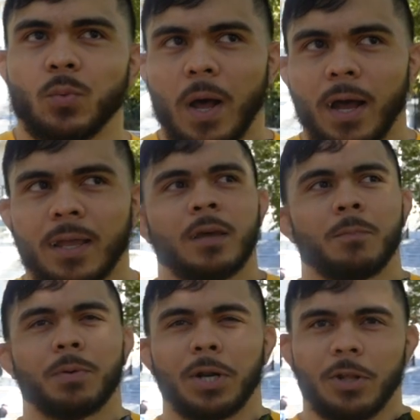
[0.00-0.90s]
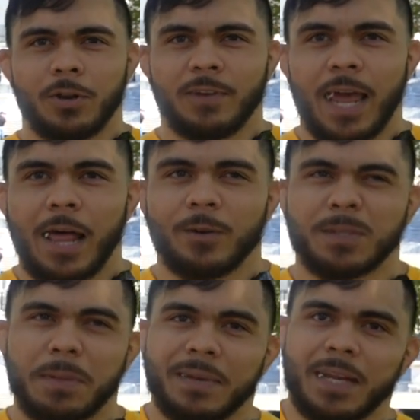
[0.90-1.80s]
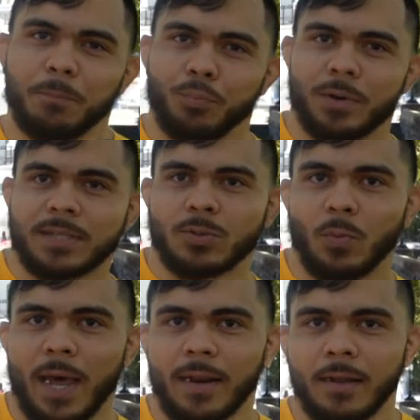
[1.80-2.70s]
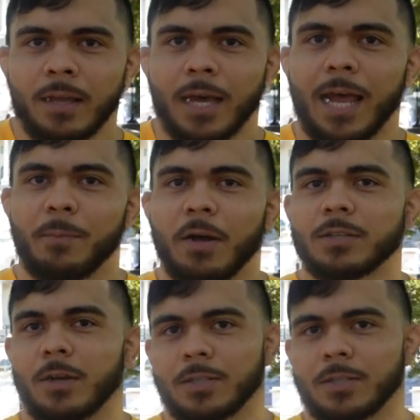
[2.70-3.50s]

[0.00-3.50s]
we walk, burn a little bit of calories, maybe get a brisk sweat, I am also